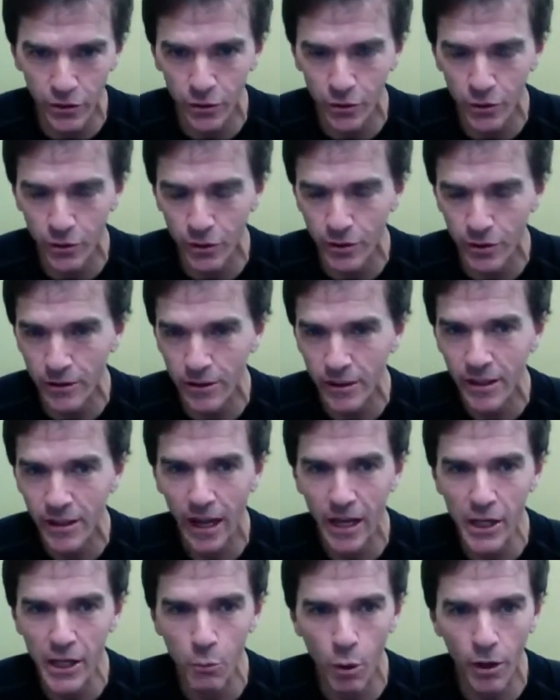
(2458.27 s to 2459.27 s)
and
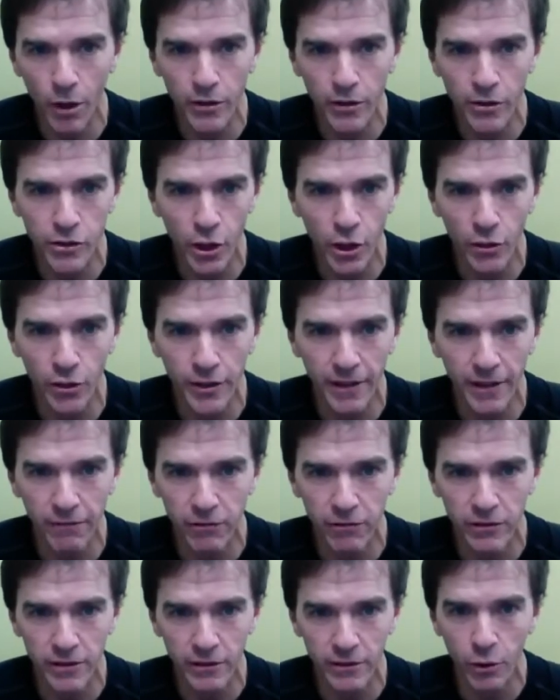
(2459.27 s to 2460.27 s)
you wanted to show the
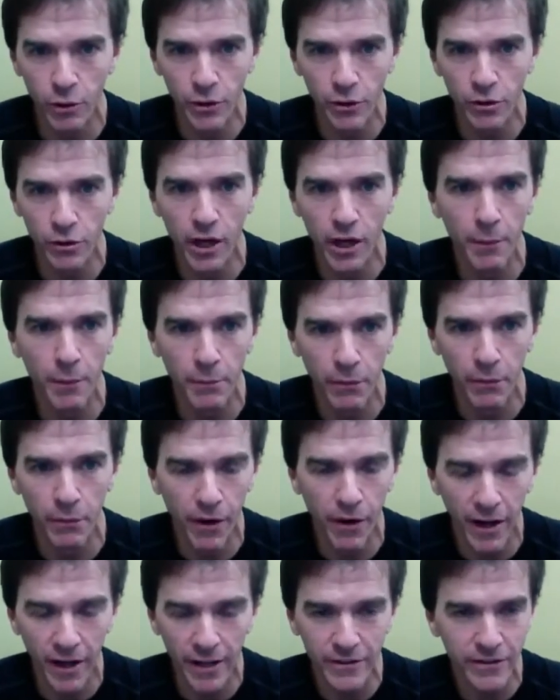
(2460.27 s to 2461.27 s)
difference of what your company
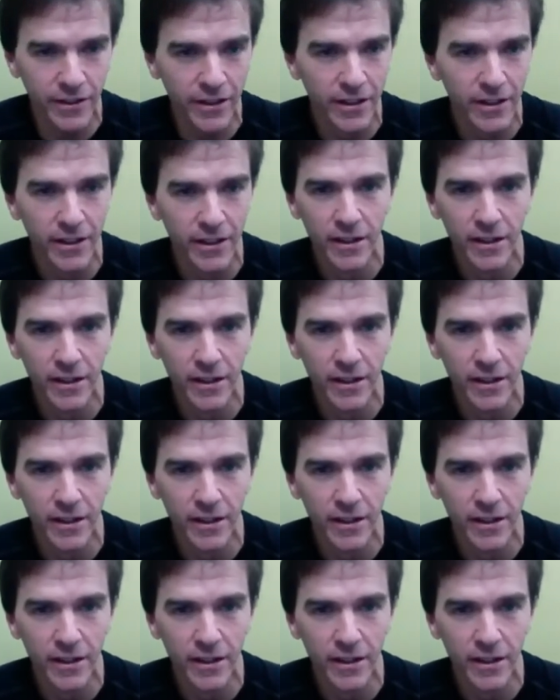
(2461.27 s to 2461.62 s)
provides